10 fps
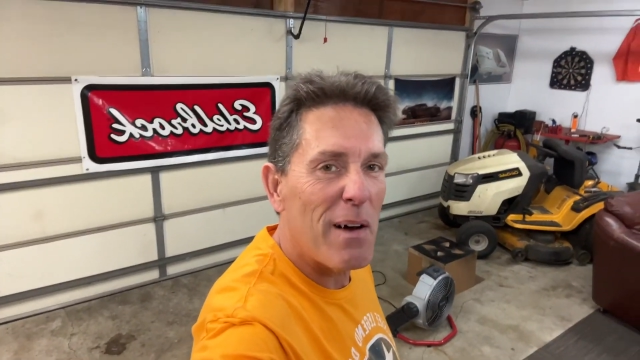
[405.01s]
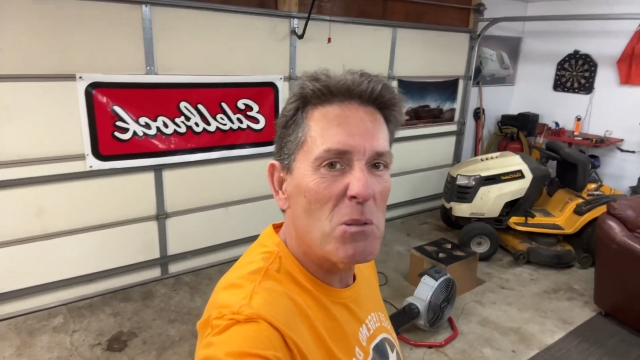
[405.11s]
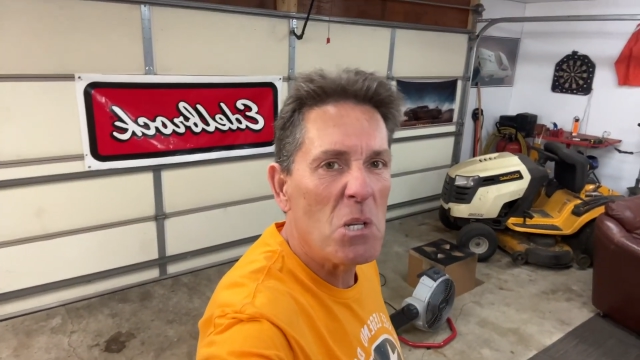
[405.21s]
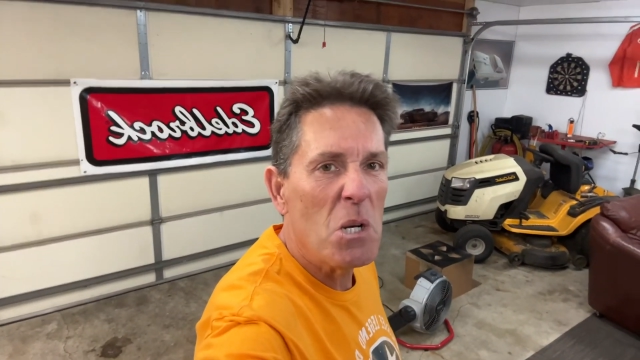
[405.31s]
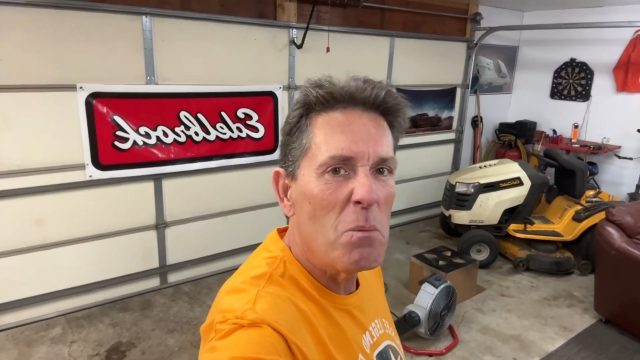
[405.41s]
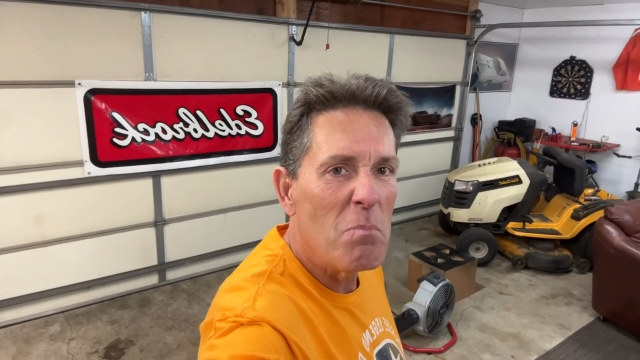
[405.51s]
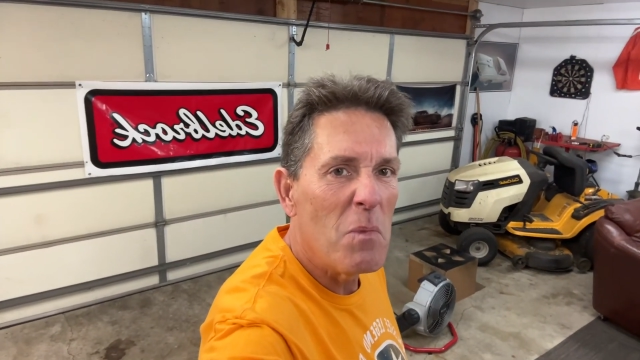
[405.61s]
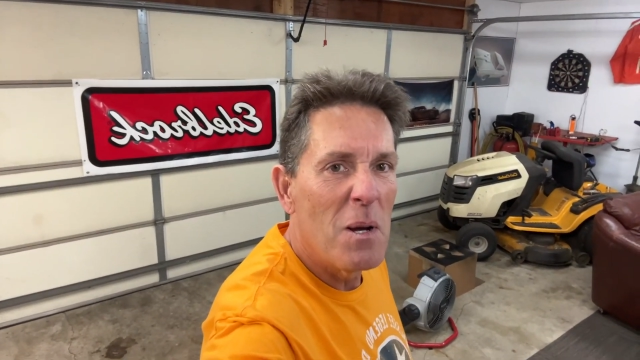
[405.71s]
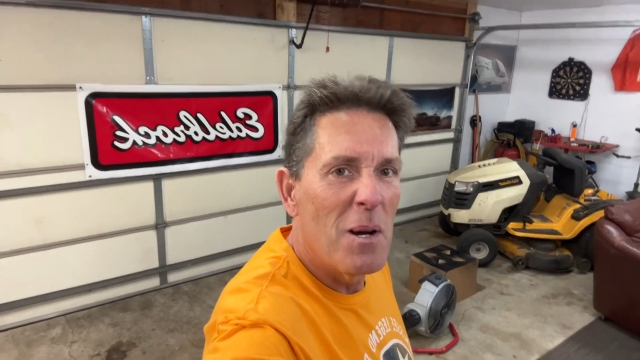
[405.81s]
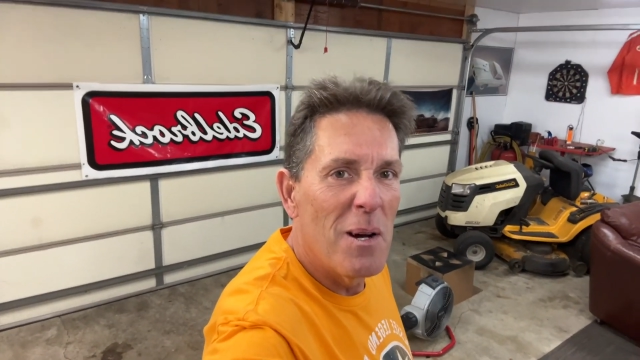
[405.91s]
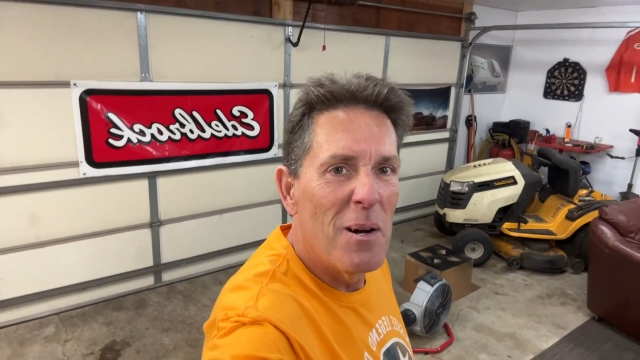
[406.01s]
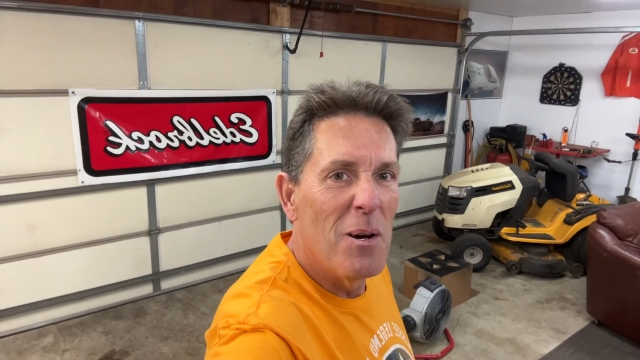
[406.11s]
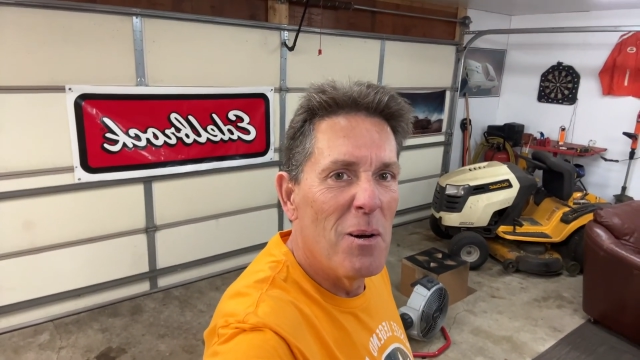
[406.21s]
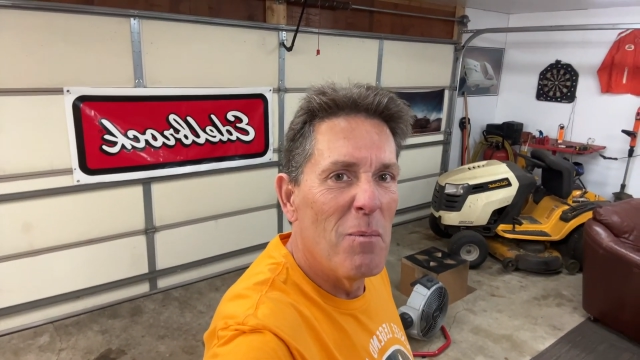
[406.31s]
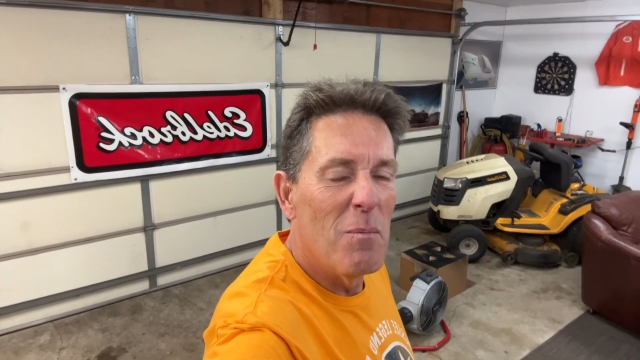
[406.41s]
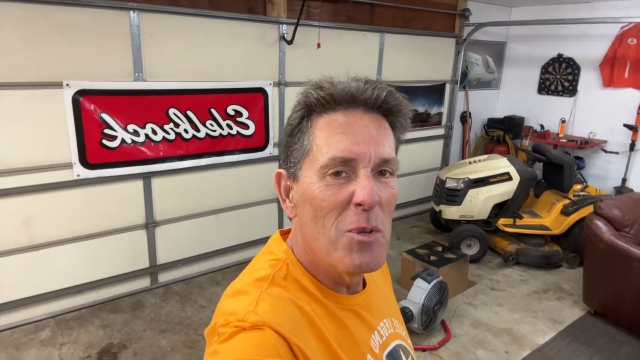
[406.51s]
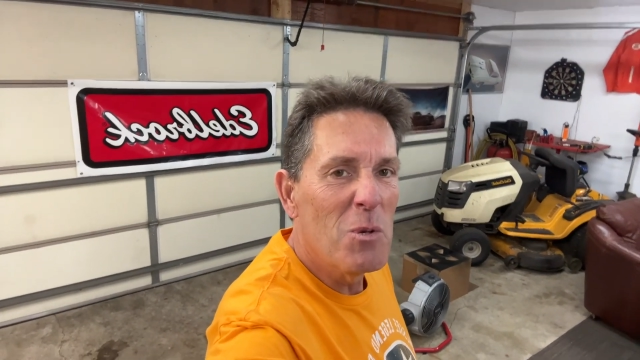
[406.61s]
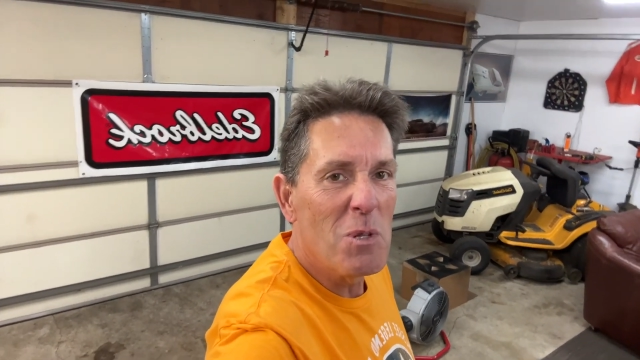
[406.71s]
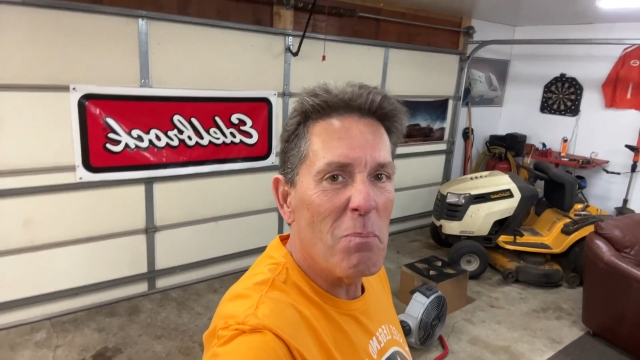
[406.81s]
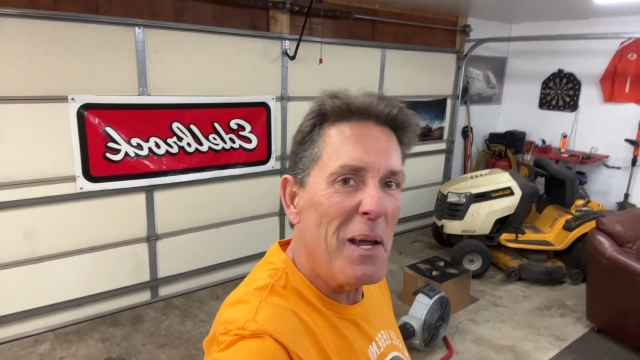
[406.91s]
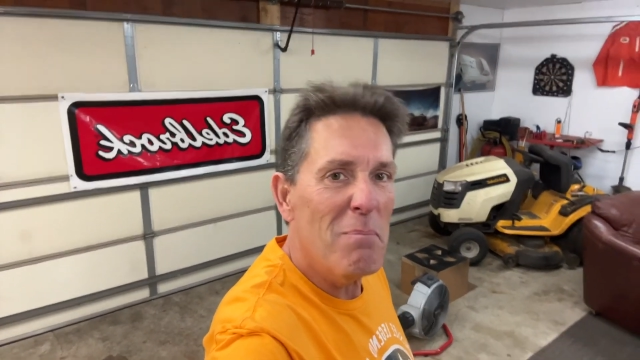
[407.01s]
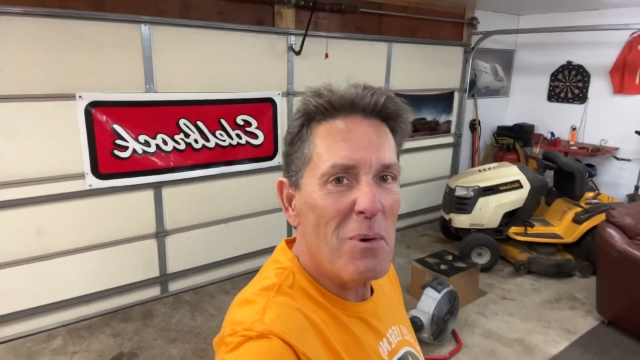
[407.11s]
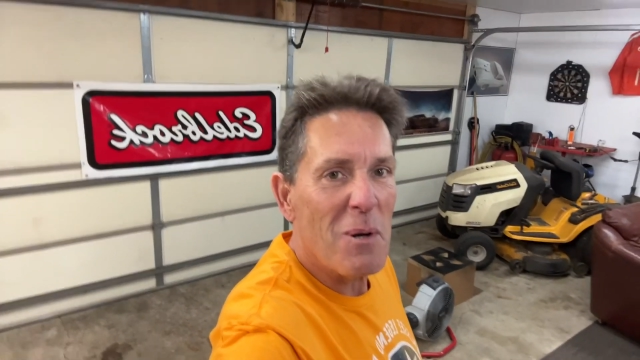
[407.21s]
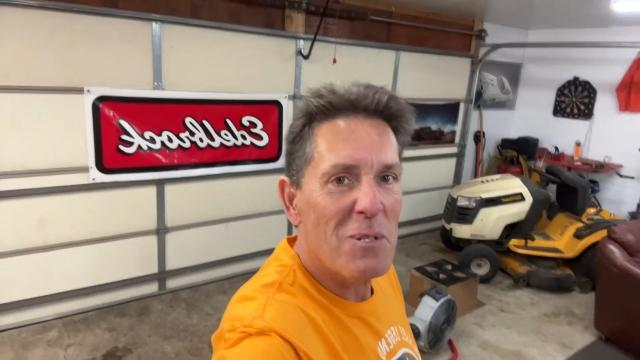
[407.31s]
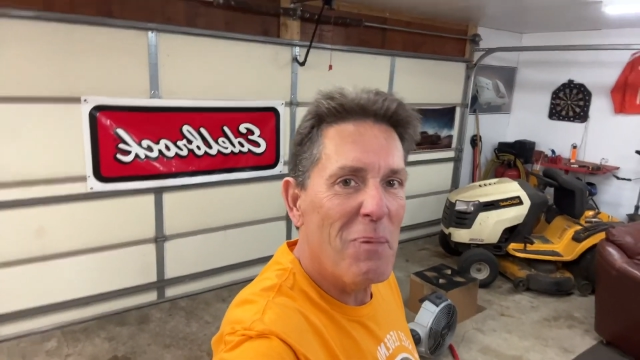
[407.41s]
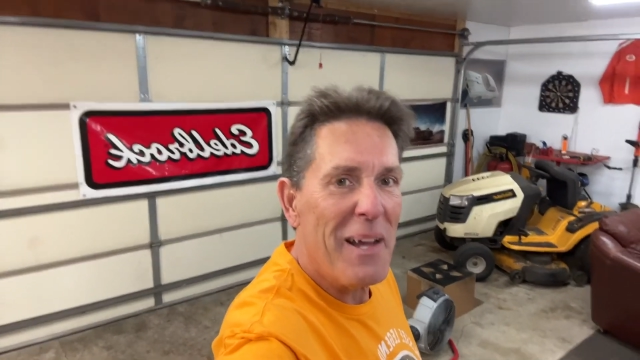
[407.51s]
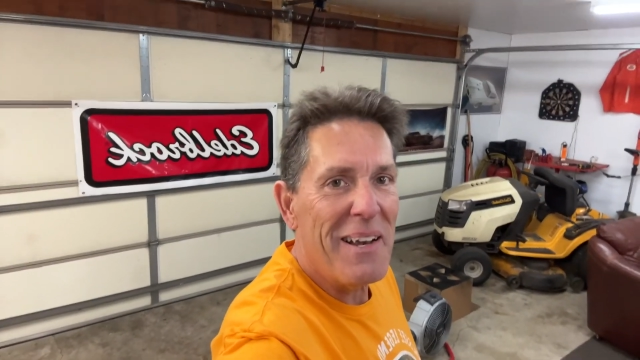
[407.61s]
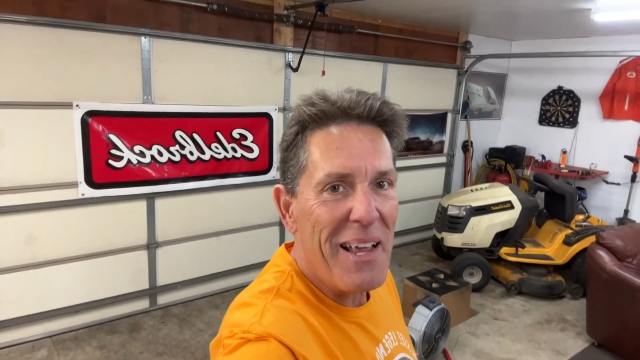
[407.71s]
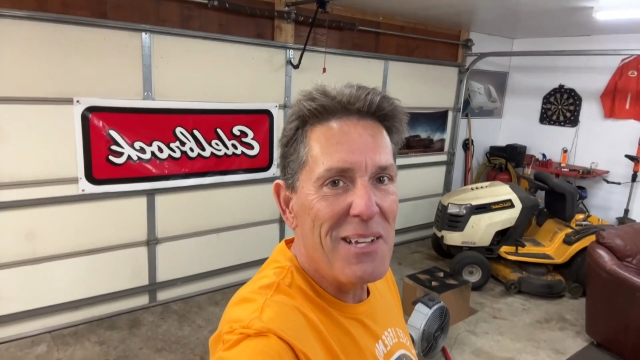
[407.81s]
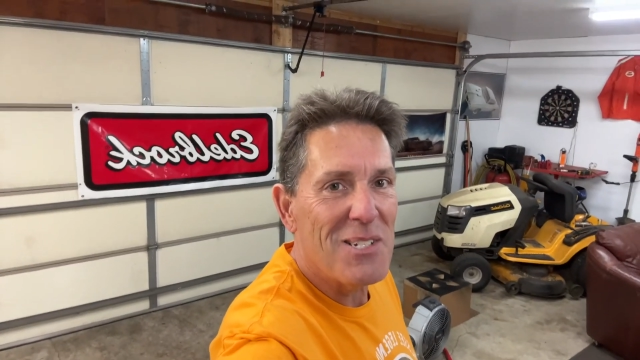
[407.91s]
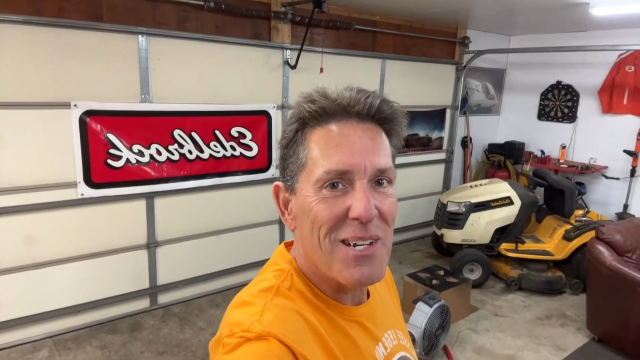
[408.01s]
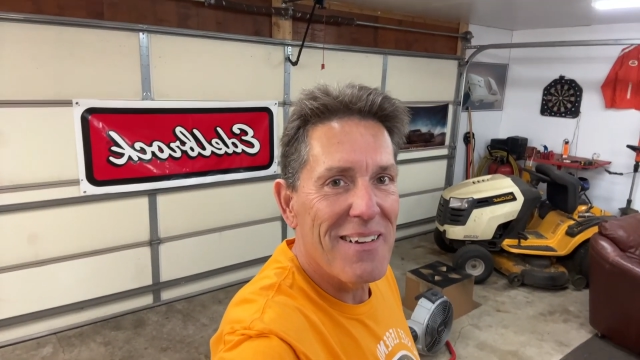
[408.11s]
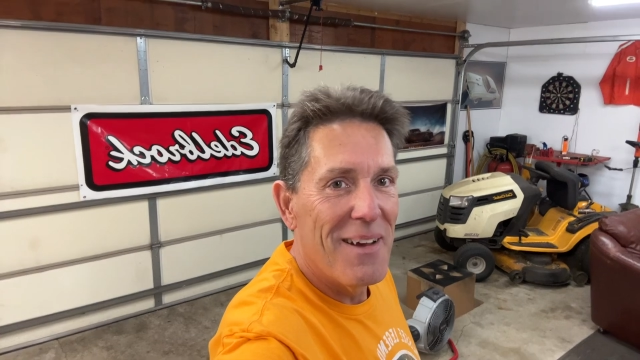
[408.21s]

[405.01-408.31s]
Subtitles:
was going to use a paintbrush to paint an engine.